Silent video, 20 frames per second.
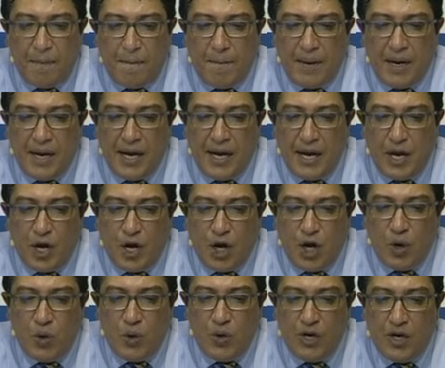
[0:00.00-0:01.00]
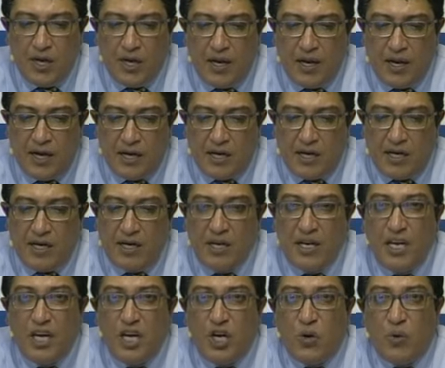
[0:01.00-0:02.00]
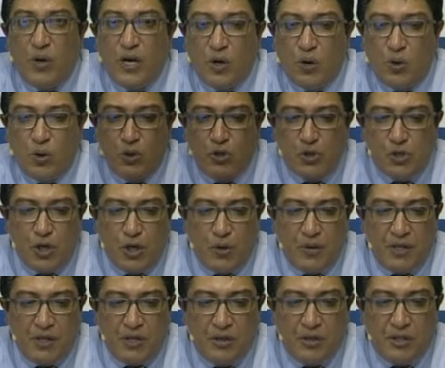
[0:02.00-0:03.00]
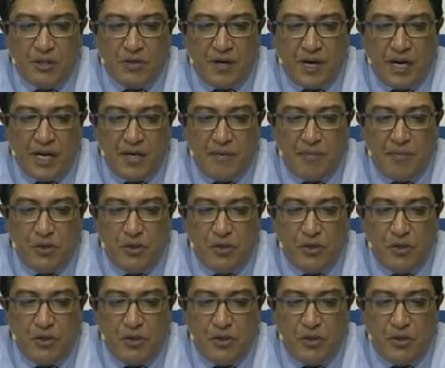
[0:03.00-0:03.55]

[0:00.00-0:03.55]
My Own Luck were all slow into stride.